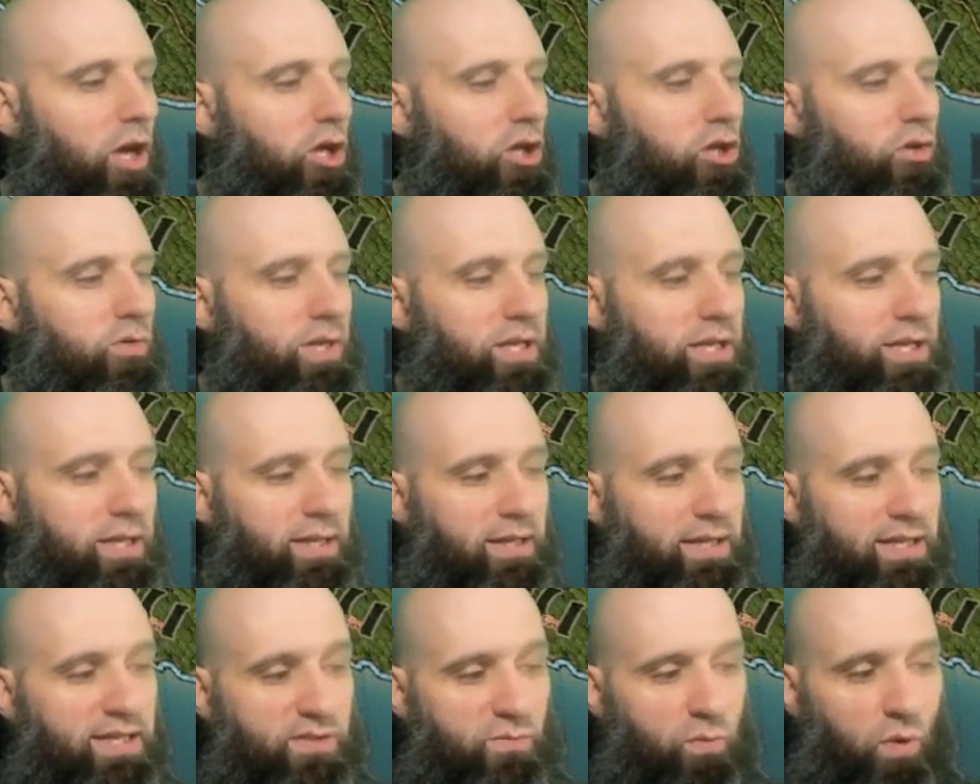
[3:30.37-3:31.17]
You need at
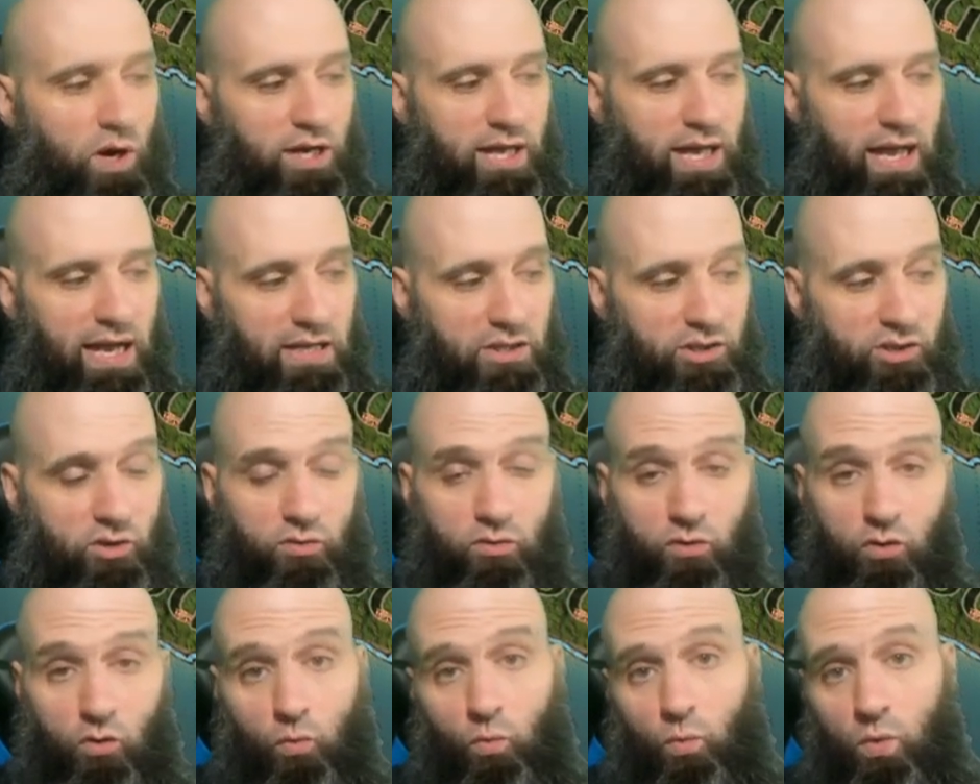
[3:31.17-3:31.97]
least one castle,
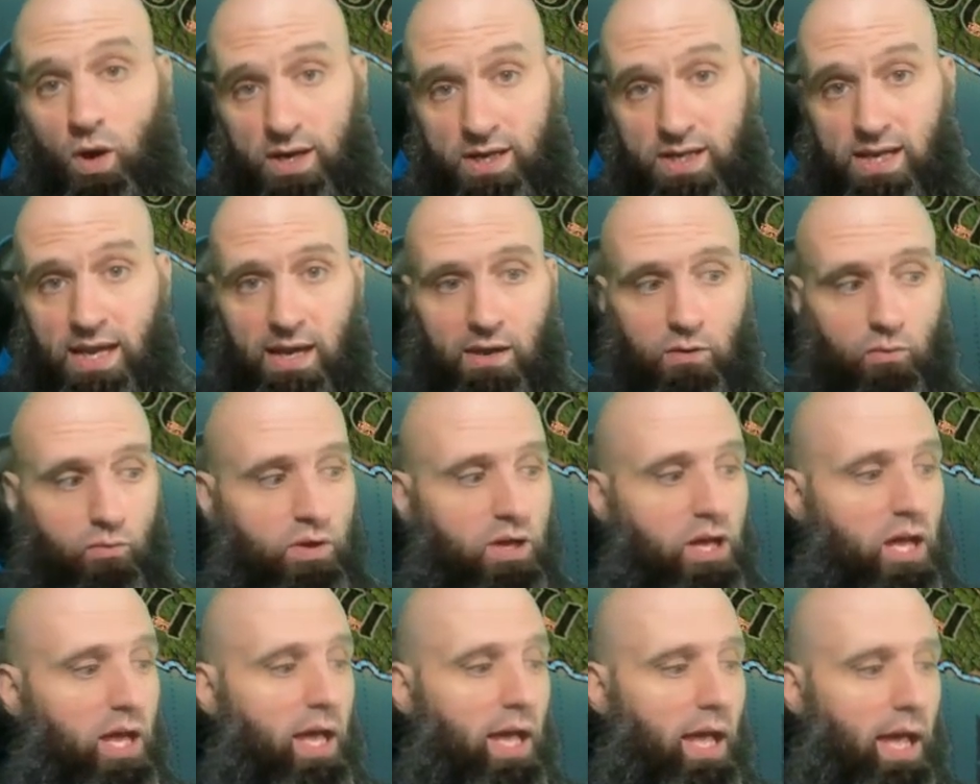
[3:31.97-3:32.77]
one town,
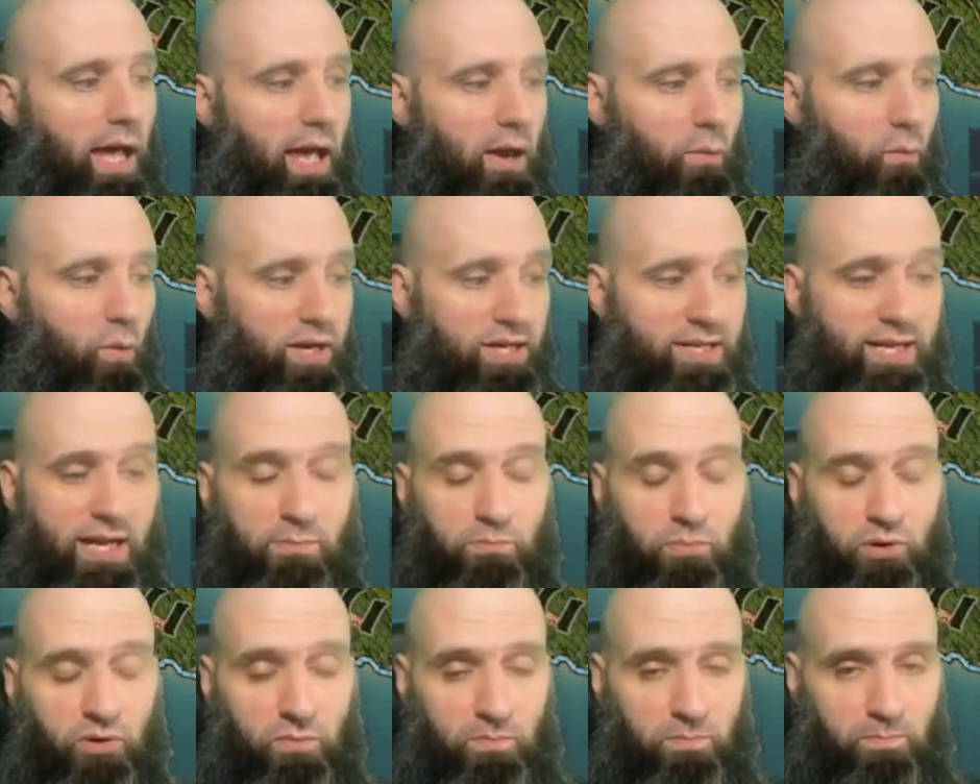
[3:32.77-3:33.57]
and one
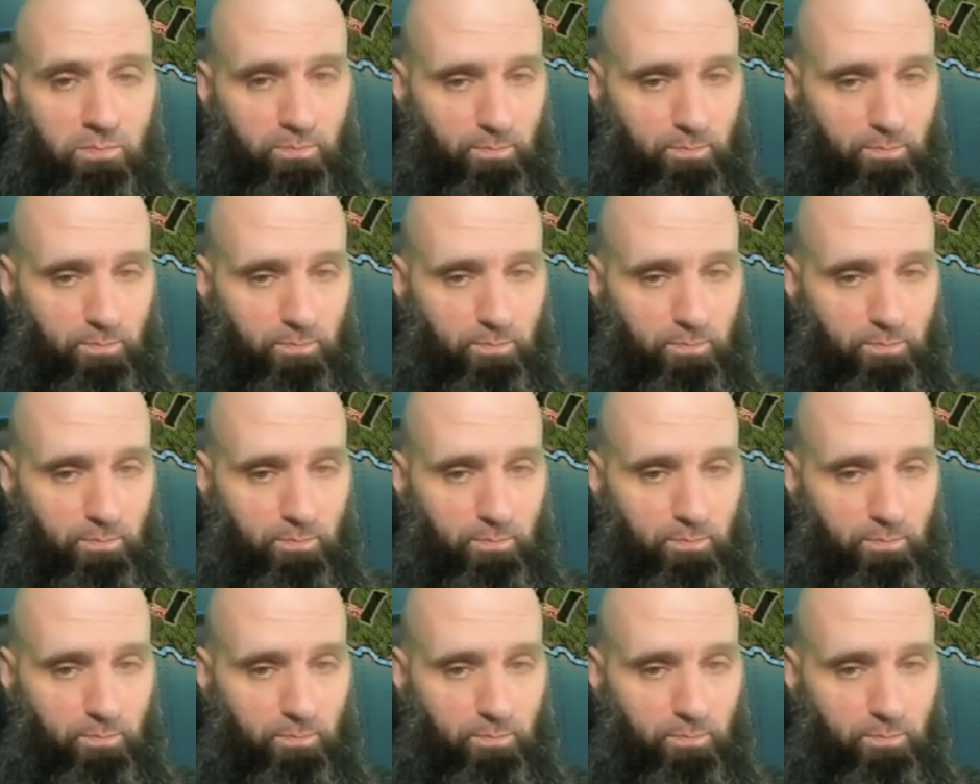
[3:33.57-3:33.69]
temple.